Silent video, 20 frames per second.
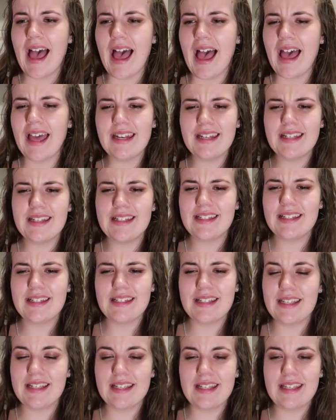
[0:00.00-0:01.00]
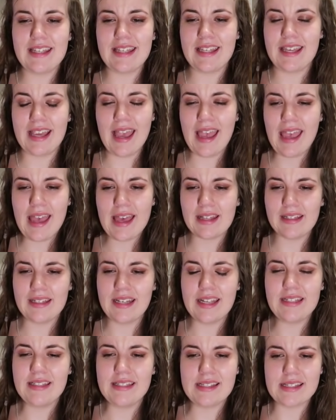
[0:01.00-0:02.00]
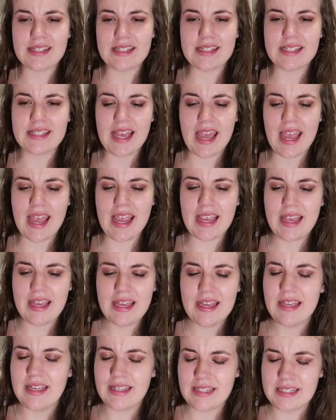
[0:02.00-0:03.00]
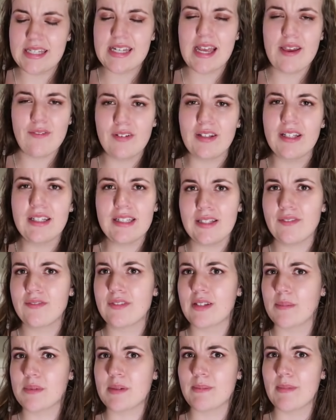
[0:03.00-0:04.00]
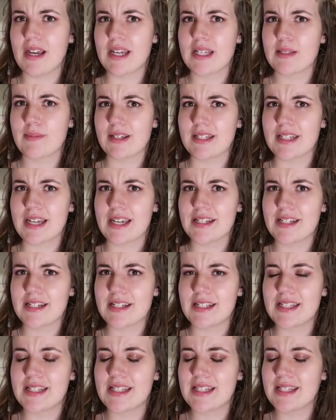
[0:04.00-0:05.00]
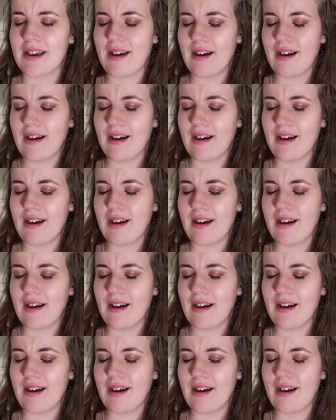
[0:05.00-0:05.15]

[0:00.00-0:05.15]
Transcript: And yeah, needless to say, definitely lived up to my expectations.